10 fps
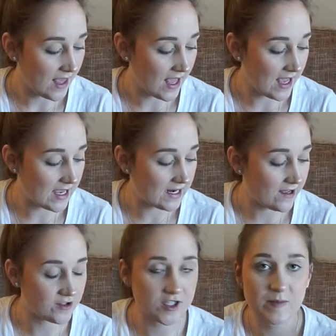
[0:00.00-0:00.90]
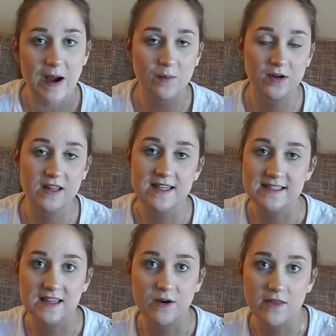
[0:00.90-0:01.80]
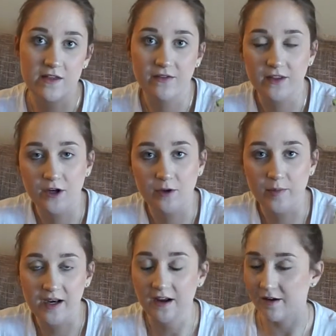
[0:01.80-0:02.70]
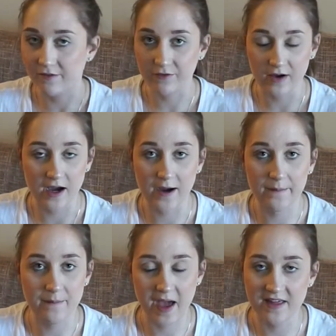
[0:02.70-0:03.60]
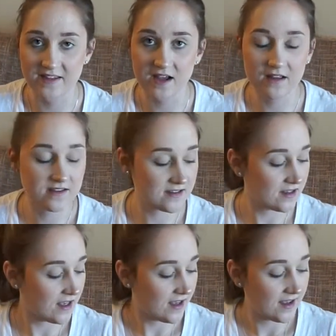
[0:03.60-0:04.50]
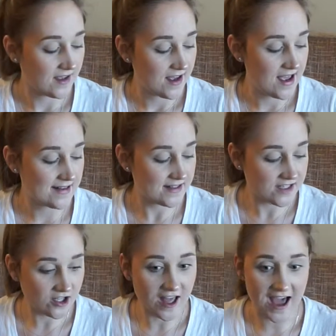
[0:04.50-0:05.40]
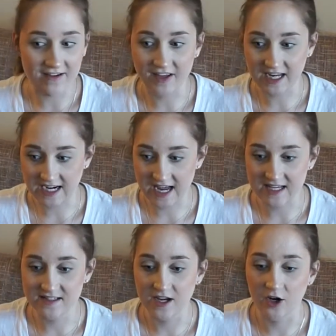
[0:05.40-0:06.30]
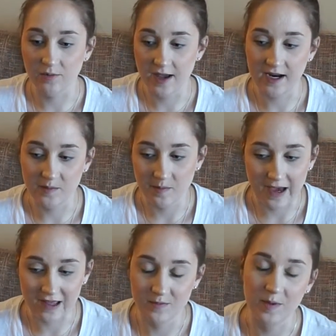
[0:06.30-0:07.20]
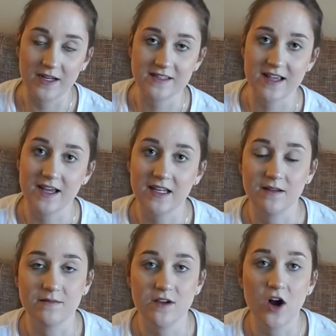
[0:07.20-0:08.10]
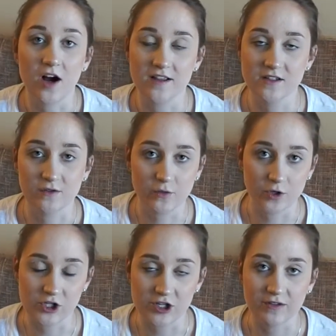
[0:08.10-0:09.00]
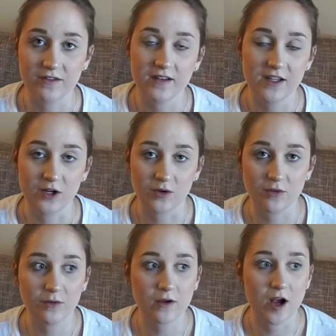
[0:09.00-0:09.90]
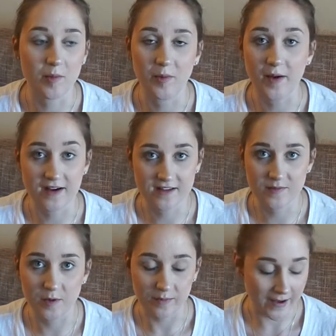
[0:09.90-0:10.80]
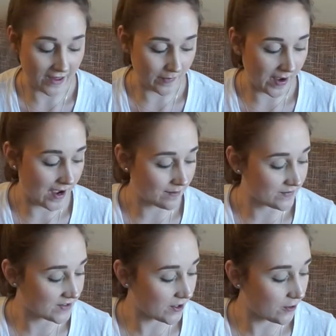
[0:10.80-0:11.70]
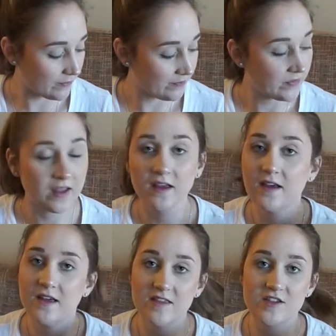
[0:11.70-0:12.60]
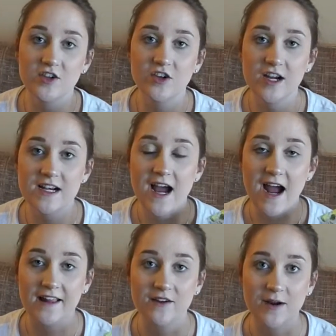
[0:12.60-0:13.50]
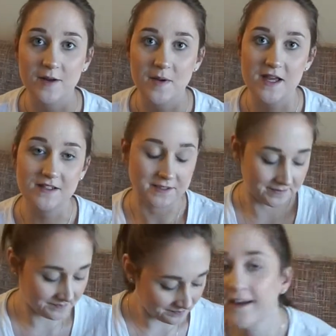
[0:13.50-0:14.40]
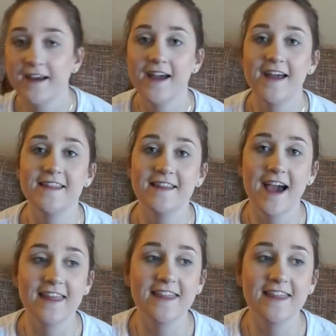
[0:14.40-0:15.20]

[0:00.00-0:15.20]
And I'll just pop one of these in there with a little bit of bath salts and still have like a nice aromatic bath, but it's not gonna cost a fortune, you know, a couple bucks per bath bomb. So these are great, highly recommend. And I